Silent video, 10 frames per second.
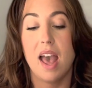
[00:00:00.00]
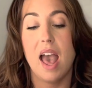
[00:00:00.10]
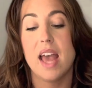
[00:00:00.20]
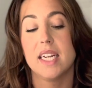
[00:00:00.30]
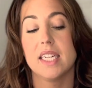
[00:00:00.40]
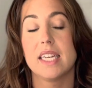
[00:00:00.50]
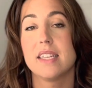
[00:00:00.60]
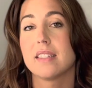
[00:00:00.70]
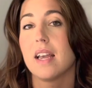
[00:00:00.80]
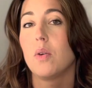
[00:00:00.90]
and it
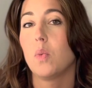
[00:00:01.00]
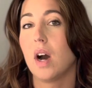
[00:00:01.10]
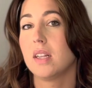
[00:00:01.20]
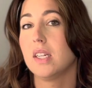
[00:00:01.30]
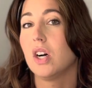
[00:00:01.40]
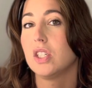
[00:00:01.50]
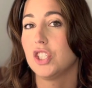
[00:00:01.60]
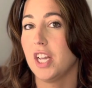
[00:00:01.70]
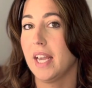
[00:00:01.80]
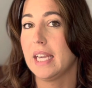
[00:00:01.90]
is a wallet on
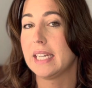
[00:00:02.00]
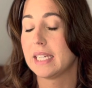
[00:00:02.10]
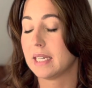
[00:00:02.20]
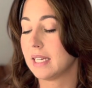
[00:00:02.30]
chain.